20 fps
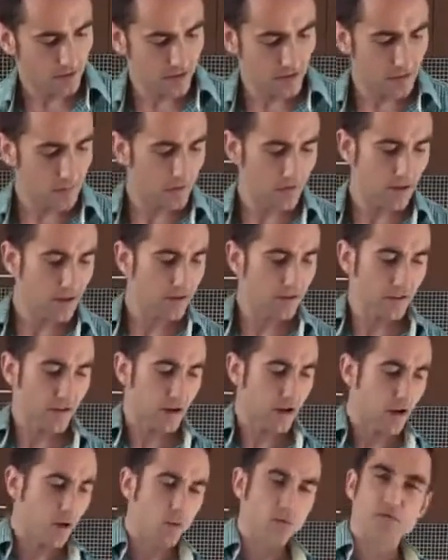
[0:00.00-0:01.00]
Same thing as
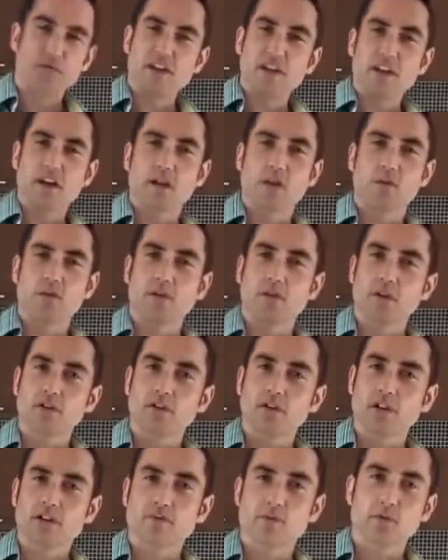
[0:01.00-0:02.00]
like Aquafina,
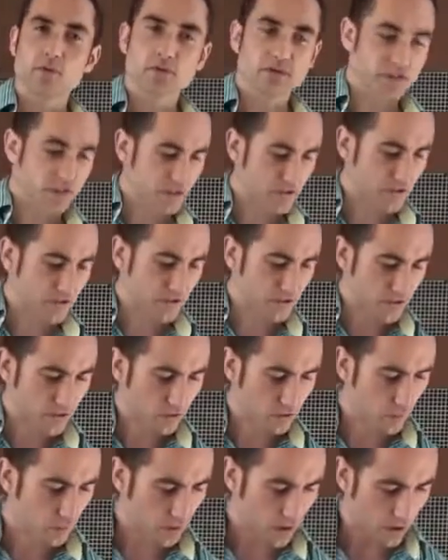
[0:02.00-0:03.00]
reverse osmosis,
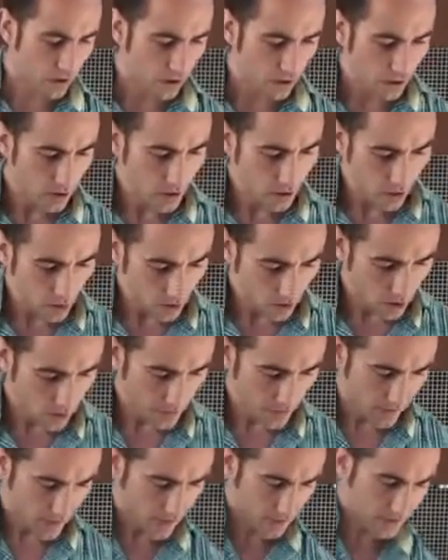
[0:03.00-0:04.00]
distilled water, all
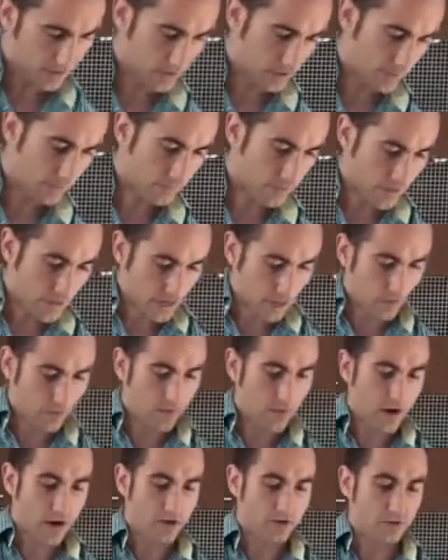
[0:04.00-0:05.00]
that kind of stuff. And
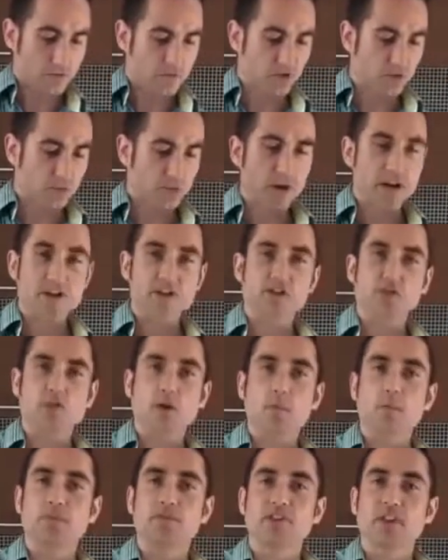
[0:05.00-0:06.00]
we've got some Sprite just
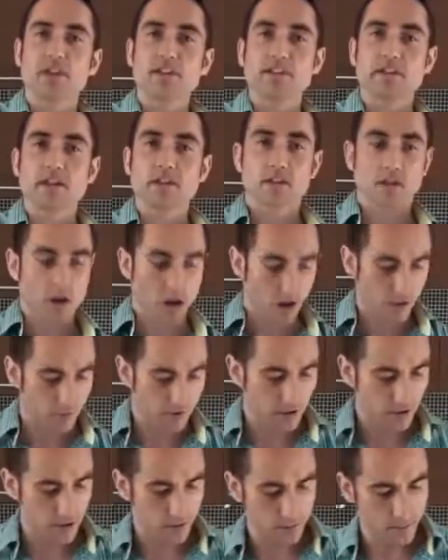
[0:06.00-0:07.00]
representing the
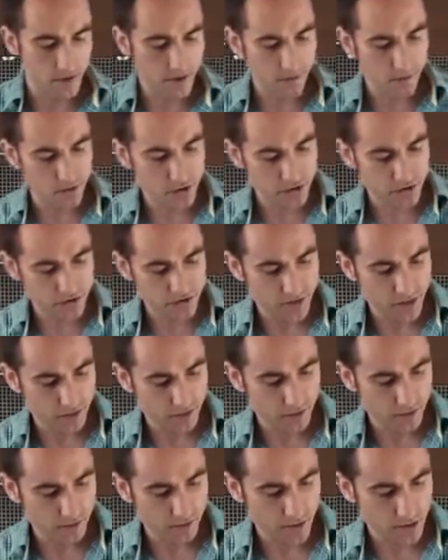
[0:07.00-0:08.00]
carbonated beverages that
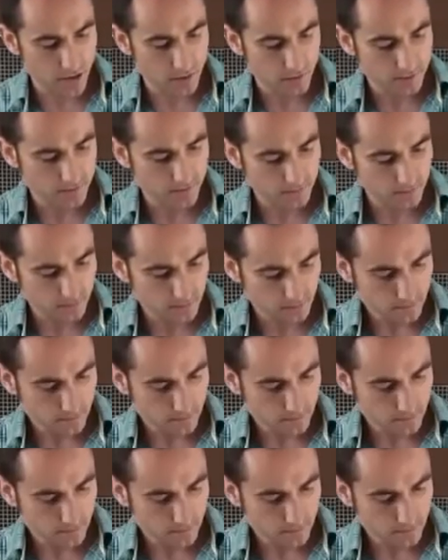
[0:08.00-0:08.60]
are out there.